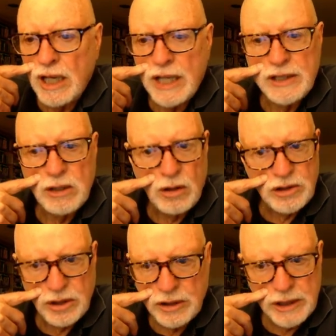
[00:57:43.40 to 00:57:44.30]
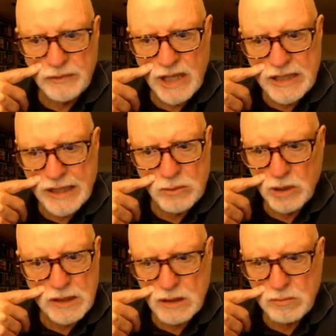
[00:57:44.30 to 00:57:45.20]
And the alternative, they said,
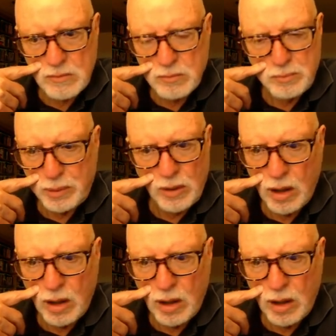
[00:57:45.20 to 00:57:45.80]
was Let